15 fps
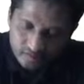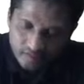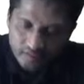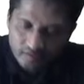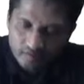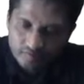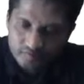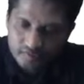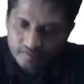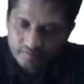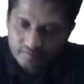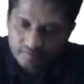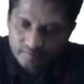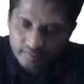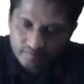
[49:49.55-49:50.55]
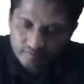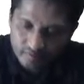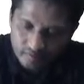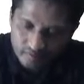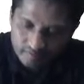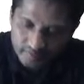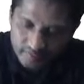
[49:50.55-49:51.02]
N of C will be equal
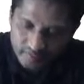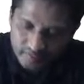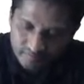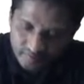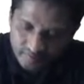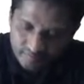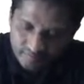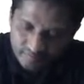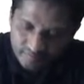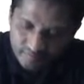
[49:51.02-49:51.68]
to 25.